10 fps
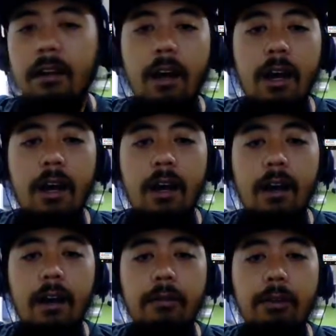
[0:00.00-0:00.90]

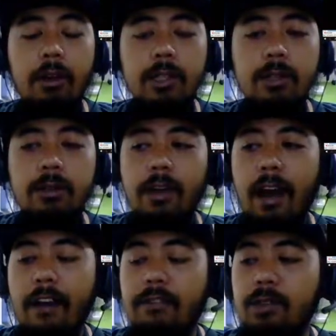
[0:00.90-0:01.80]
Uh, we also
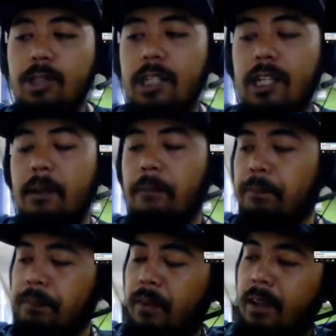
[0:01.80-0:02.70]
have to see
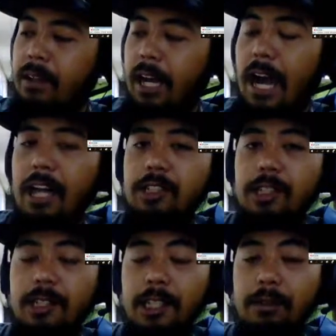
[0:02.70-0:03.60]
the action
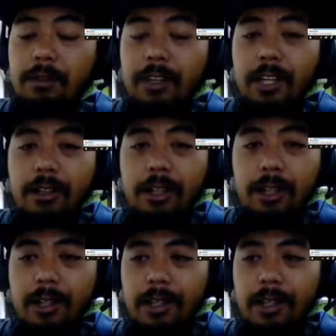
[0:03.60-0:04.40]
scenes were really good,